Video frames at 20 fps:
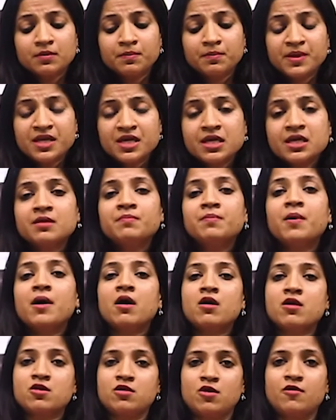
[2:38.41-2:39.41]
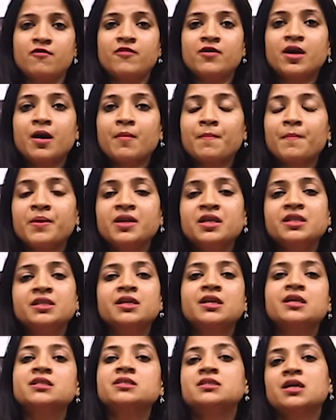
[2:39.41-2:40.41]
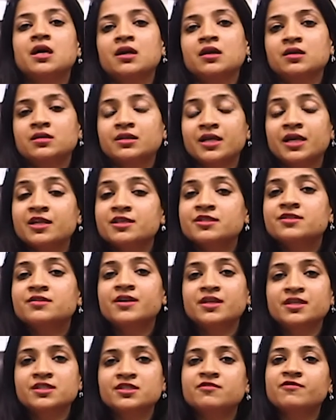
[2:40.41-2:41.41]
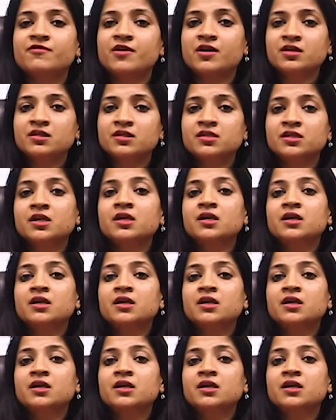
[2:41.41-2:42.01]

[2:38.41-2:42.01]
Being part of a company that has done, that has raised fund